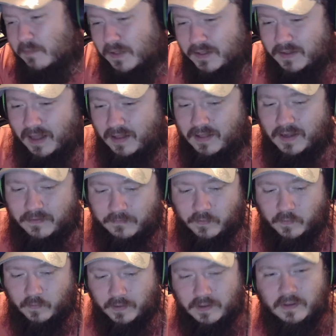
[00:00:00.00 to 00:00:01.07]
Like, for
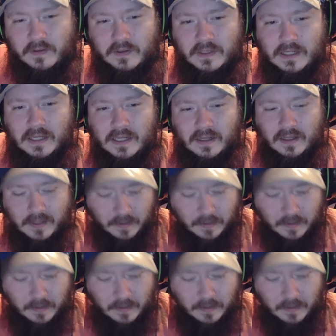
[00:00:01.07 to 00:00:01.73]
real, Like,